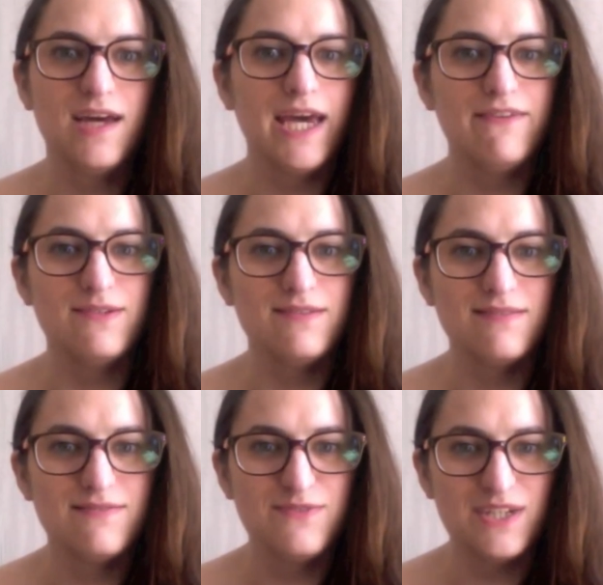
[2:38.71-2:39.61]
heaven
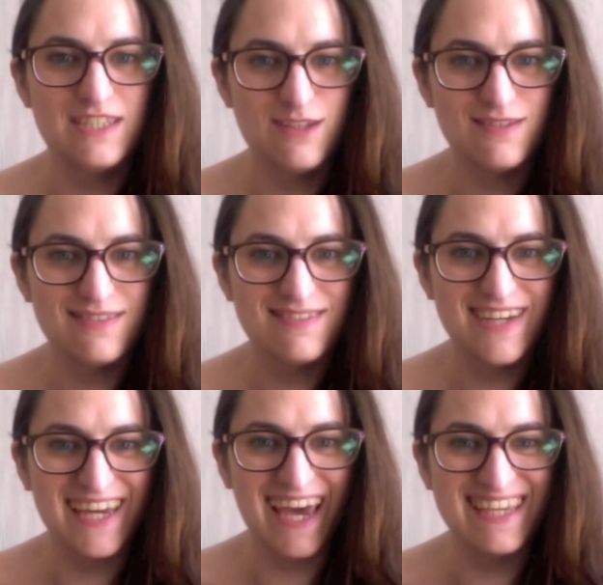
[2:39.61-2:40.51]
for knitters,
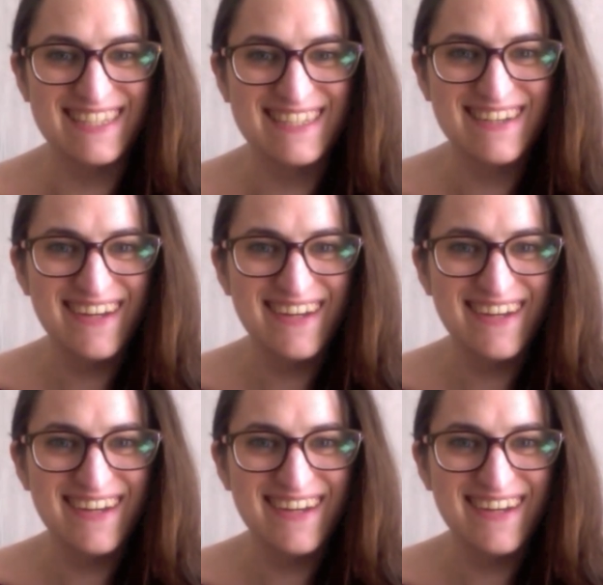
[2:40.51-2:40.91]
I guess.